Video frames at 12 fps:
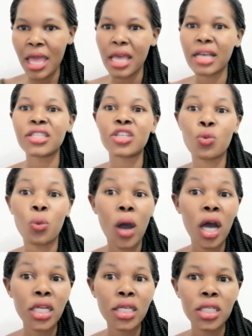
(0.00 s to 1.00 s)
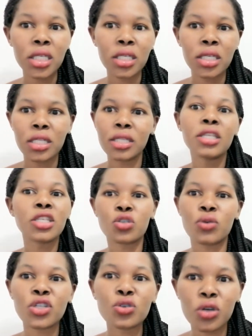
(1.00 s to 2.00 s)
as a reward, this is
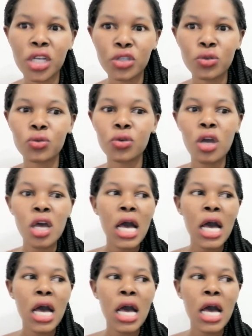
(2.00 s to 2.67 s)
what you're gonna do.